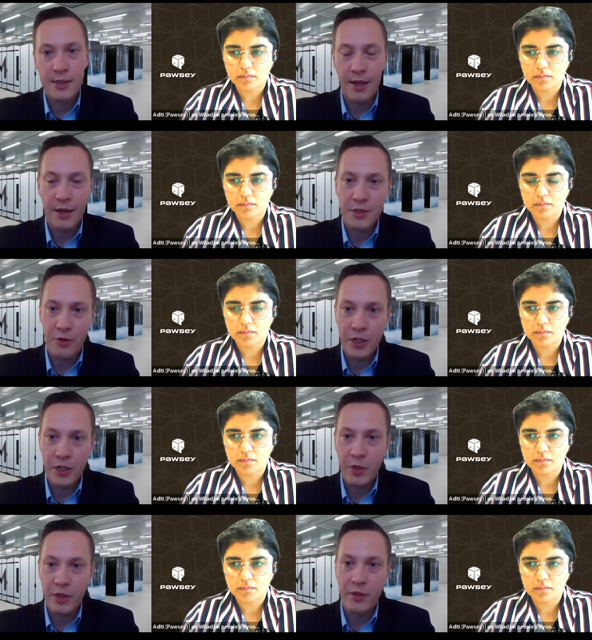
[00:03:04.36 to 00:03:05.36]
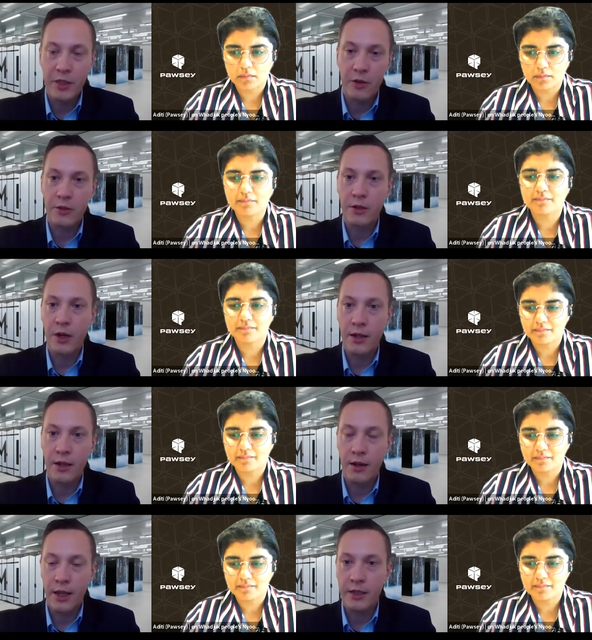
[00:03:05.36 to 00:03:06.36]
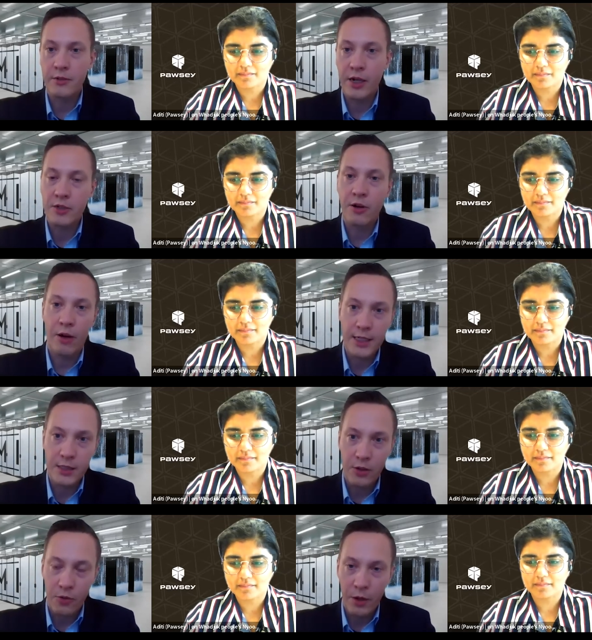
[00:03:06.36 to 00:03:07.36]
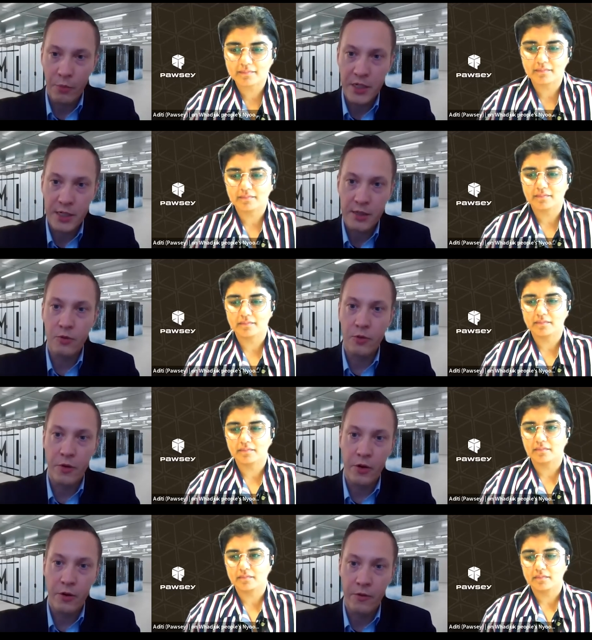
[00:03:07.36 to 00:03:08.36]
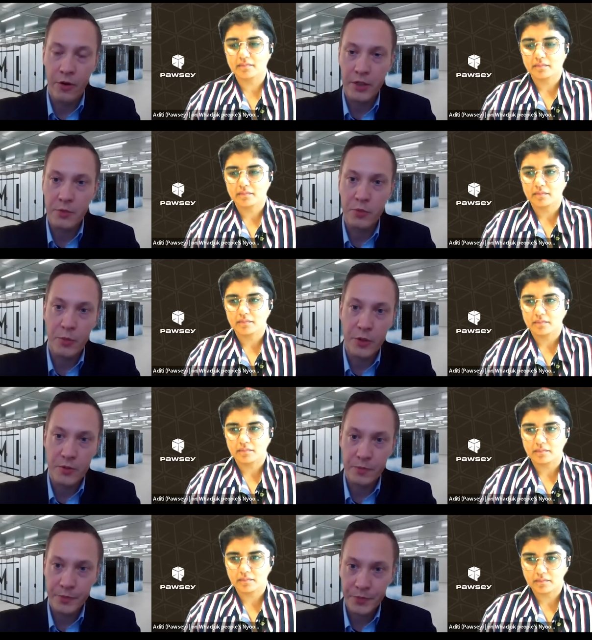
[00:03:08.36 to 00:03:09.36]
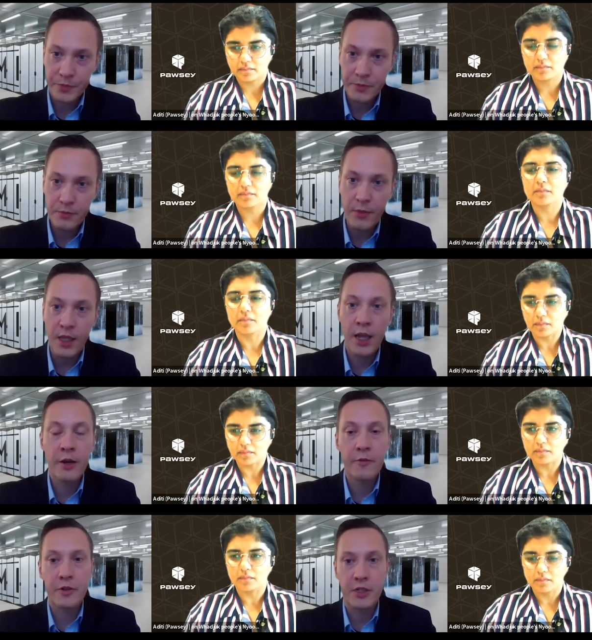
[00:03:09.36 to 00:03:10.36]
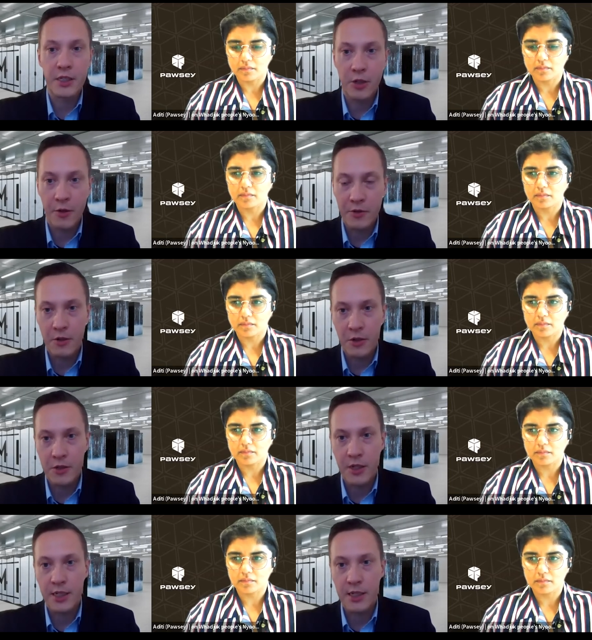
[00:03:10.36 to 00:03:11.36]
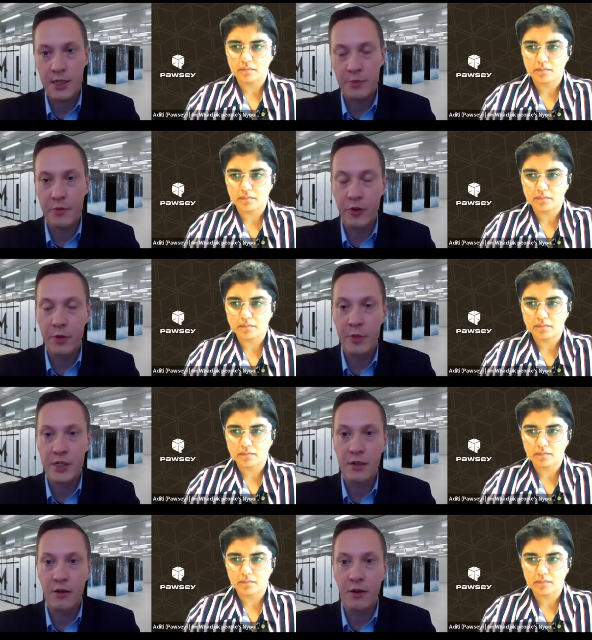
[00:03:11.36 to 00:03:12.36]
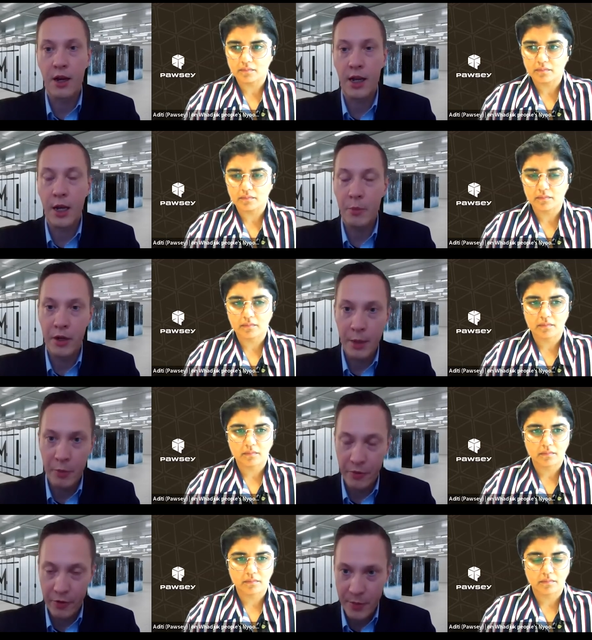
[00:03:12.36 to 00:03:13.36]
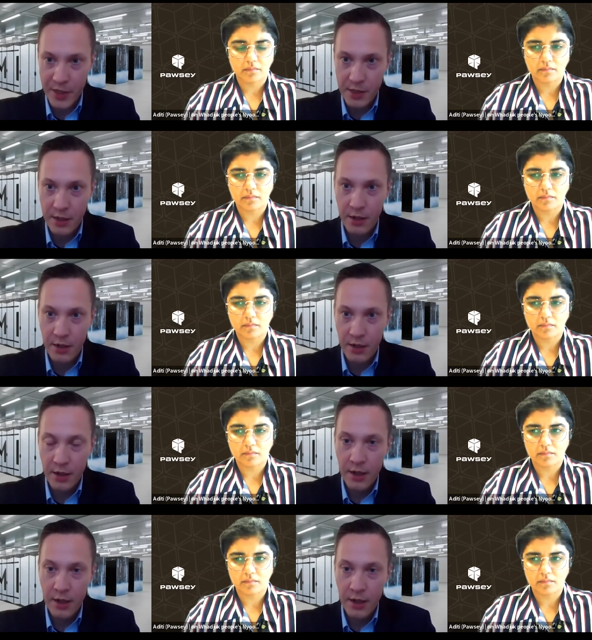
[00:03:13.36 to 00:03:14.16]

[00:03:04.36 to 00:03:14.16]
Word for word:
Speaker 1: style storage, but we thought like a traditional Lustre will be just good for, for this purpose. And of course, it serves also as a, as a performance or like a high performance uh,